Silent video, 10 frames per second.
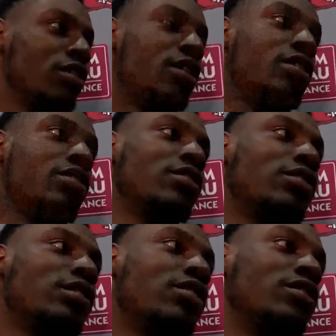
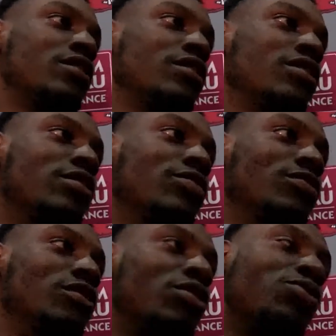Yes.
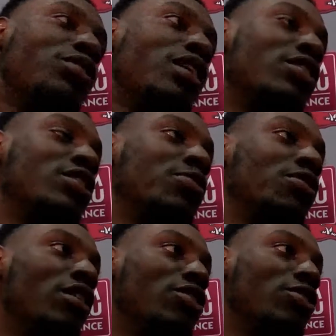We got a chip on
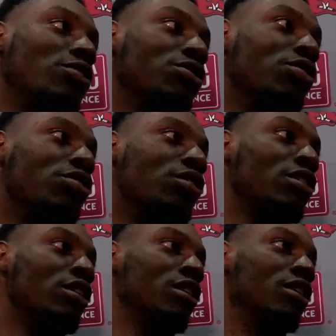our shoulder.
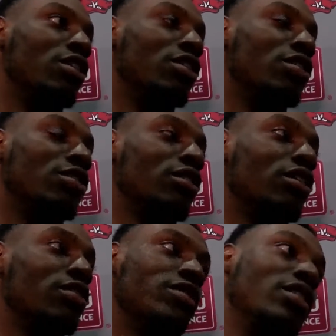
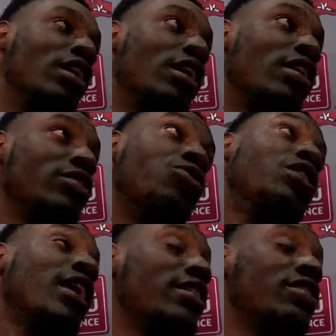
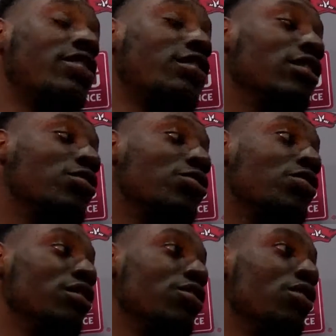Last season didn't go too
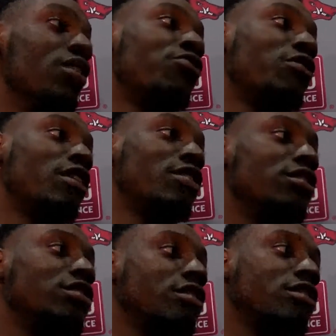good, so I feel like
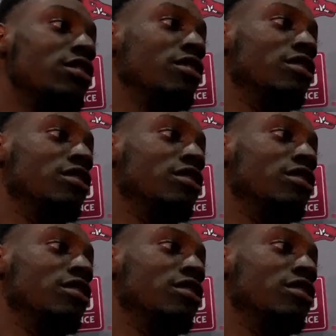this year